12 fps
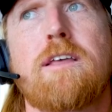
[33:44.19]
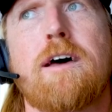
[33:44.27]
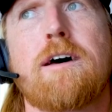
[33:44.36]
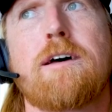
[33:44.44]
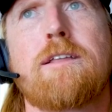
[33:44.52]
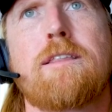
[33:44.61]

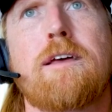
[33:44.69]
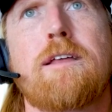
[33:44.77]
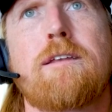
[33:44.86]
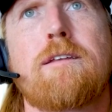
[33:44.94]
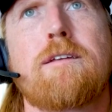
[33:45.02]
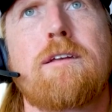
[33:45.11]
that, and
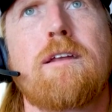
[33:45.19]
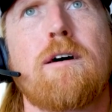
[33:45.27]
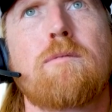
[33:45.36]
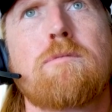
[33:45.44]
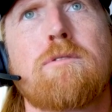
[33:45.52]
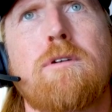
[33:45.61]
then
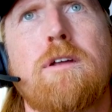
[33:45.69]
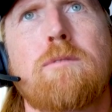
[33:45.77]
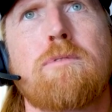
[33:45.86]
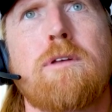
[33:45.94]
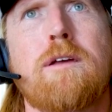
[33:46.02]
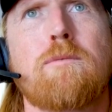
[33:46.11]

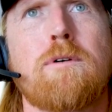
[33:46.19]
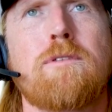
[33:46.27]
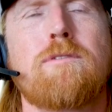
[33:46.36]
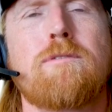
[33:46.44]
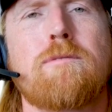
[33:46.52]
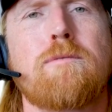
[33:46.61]
creating a plan
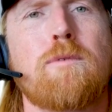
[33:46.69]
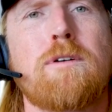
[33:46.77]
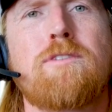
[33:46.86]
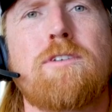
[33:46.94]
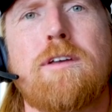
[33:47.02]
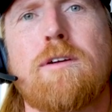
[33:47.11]
once
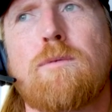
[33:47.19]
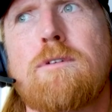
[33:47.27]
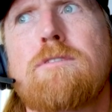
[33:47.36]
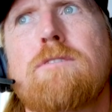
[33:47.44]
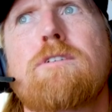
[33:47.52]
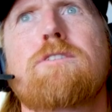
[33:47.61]
a year,
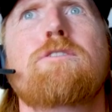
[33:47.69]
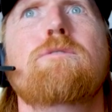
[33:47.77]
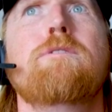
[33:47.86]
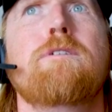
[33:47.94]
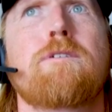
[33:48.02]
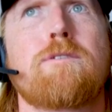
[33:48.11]
once every
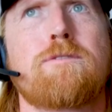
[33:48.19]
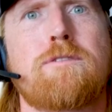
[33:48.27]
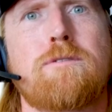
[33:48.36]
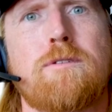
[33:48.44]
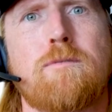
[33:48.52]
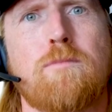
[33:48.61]
2 years,
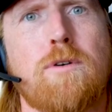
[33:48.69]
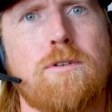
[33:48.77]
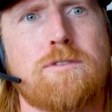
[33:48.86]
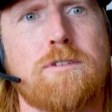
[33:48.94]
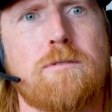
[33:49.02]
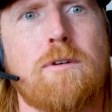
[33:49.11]
do in
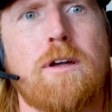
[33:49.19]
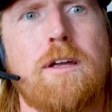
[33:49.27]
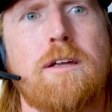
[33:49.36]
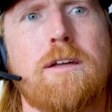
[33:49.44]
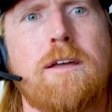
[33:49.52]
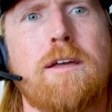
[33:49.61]
person,
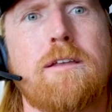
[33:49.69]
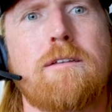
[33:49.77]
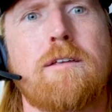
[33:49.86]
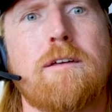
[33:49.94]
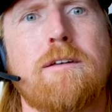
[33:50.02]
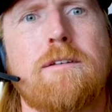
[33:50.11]
right?
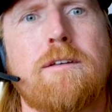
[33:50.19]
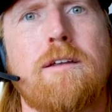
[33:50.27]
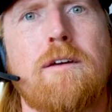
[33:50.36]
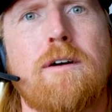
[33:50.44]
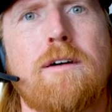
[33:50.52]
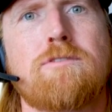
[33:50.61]
And
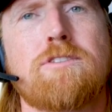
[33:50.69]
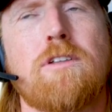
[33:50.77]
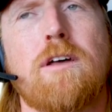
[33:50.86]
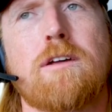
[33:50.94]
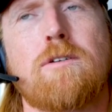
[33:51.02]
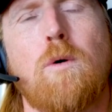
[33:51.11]
have
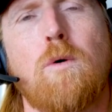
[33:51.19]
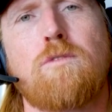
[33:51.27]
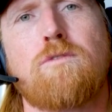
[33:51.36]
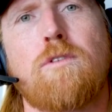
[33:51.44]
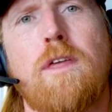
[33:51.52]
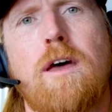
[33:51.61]
select
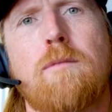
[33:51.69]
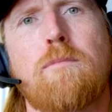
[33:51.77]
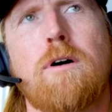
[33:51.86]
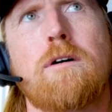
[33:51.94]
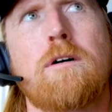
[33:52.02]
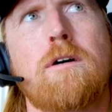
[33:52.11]
goals for that. But